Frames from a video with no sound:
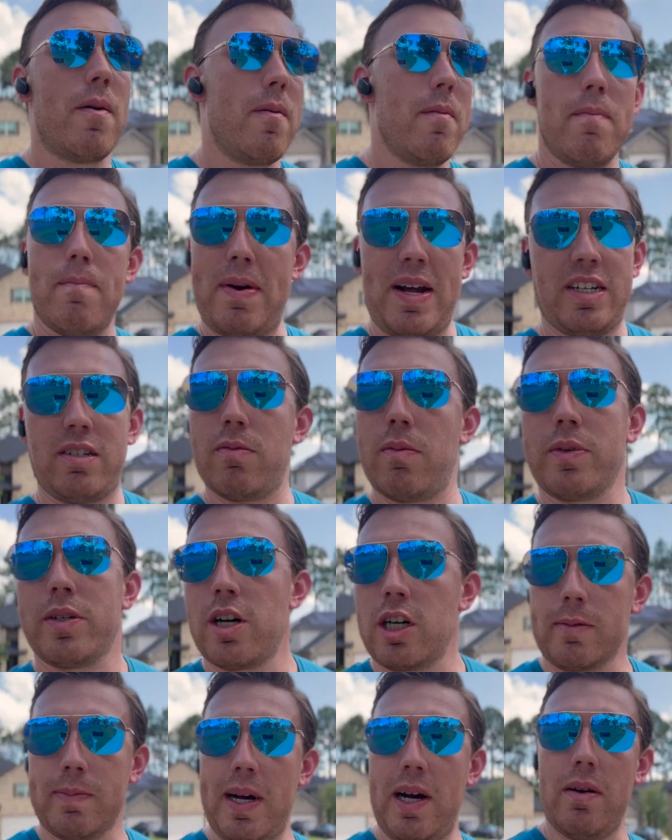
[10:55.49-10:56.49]
based on what we
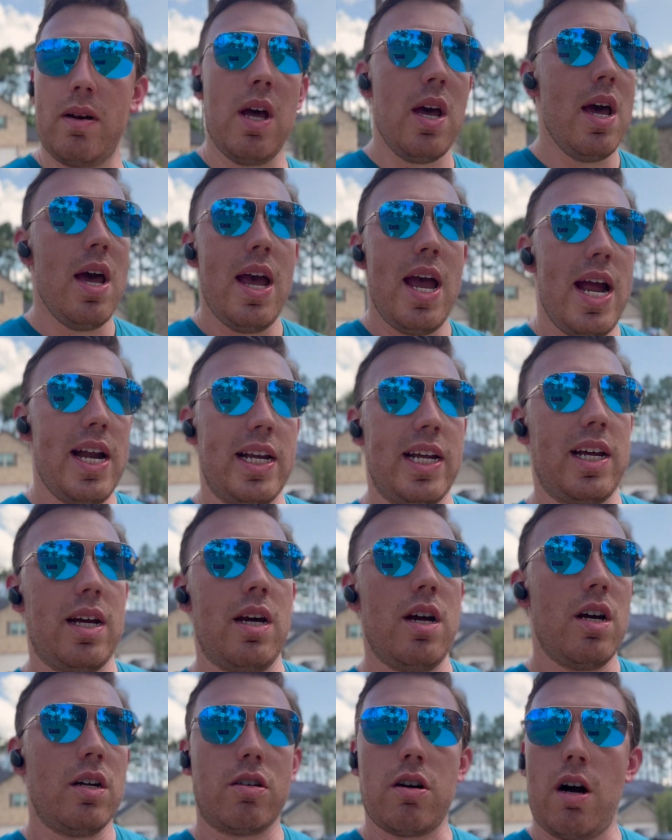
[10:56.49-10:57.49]
talked about, any
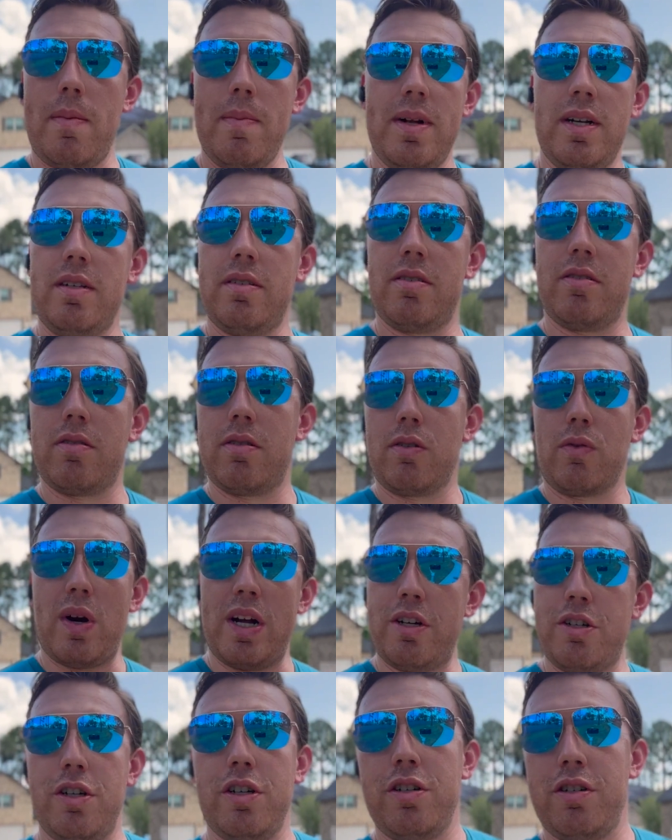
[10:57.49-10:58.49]
comments,
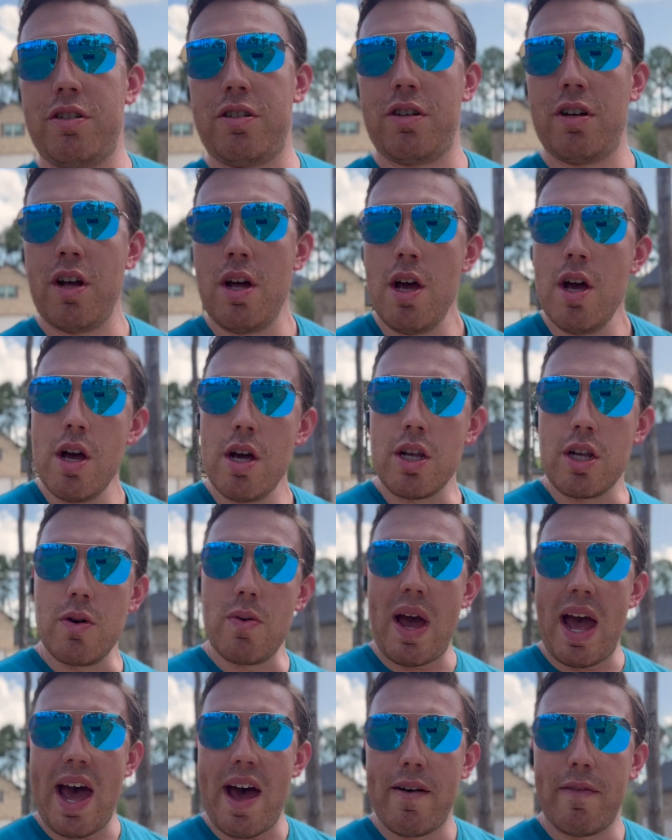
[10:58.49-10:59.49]
questions you
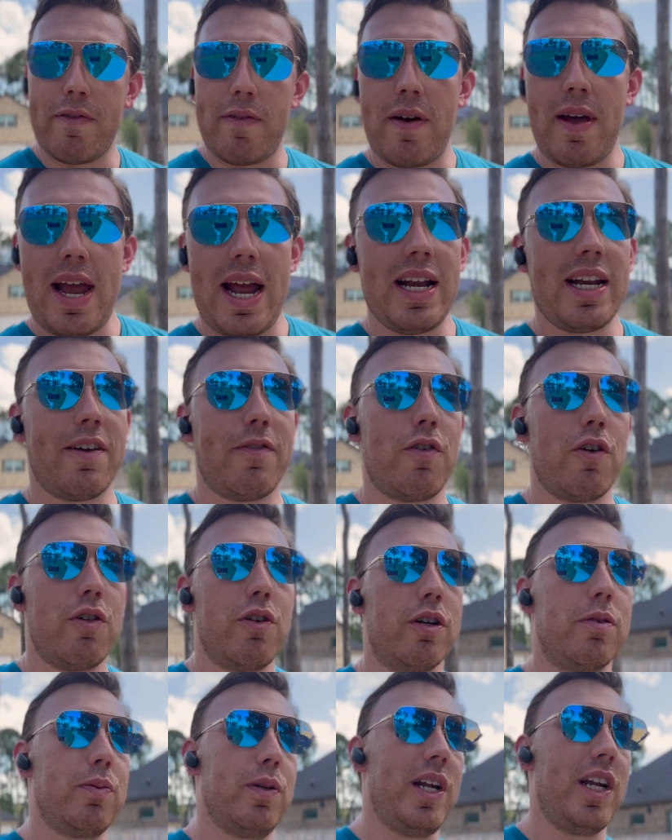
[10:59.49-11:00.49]
have, any further
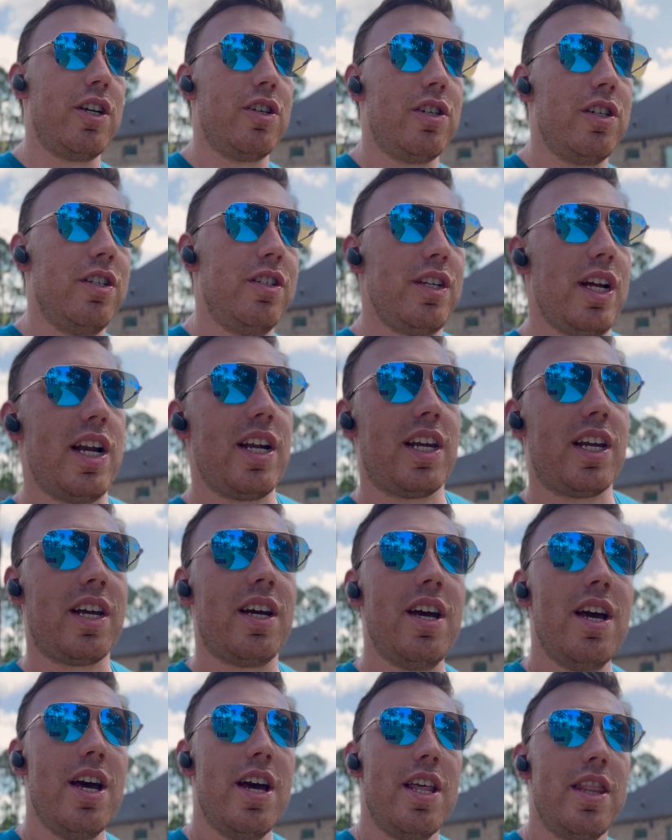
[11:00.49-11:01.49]
explanations, any
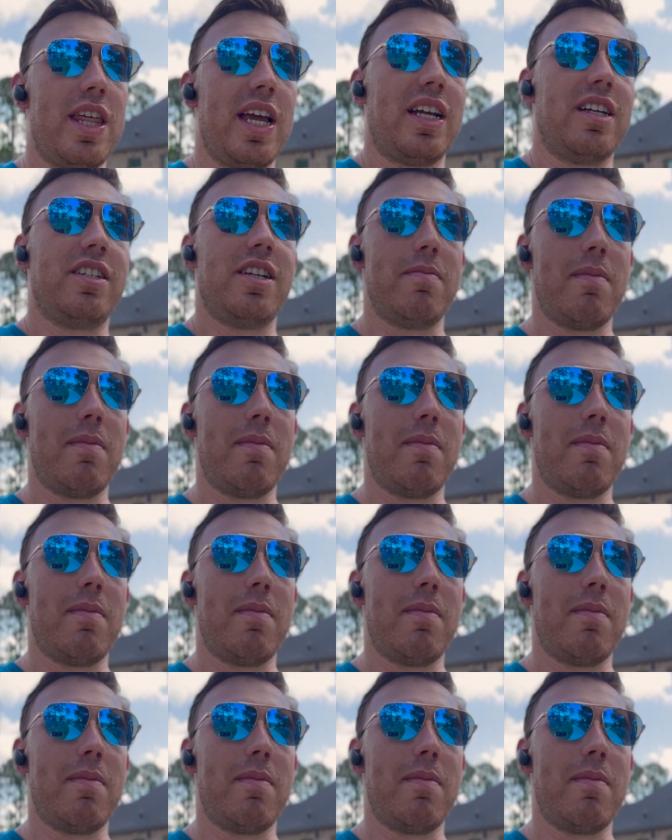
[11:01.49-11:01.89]
things that